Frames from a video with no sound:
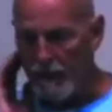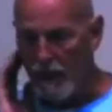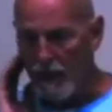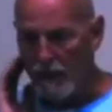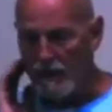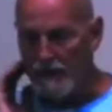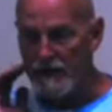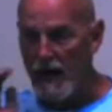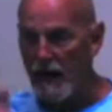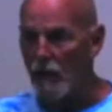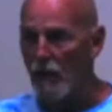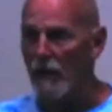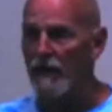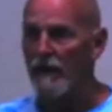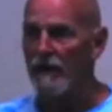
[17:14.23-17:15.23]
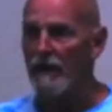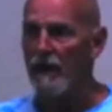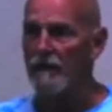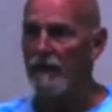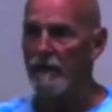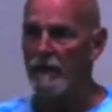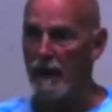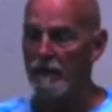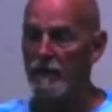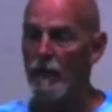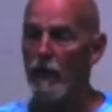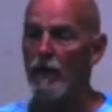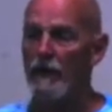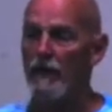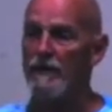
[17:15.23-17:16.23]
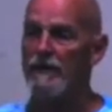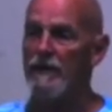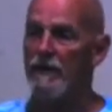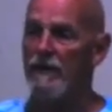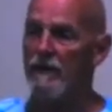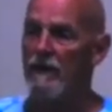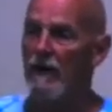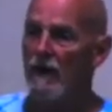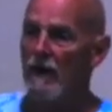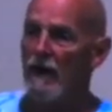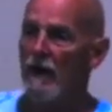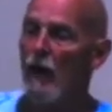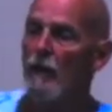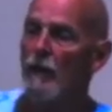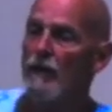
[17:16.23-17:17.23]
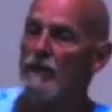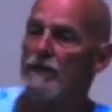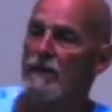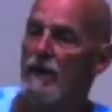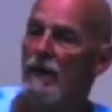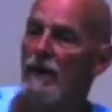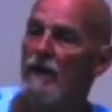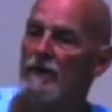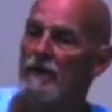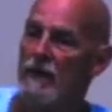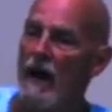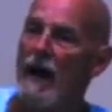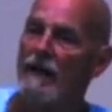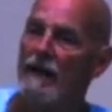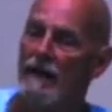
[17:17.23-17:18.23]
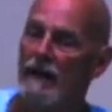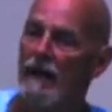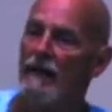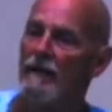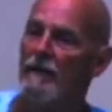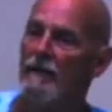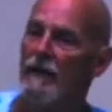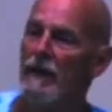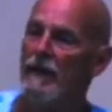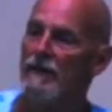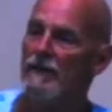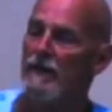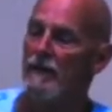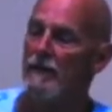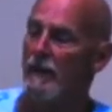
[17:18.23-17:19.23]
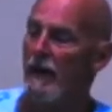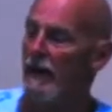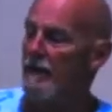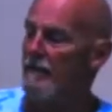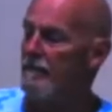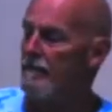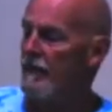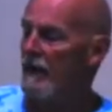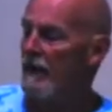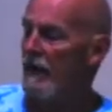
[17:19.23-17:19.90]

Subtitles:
you know, it's not working. I mean, I'm going into almost shock again because of the pain.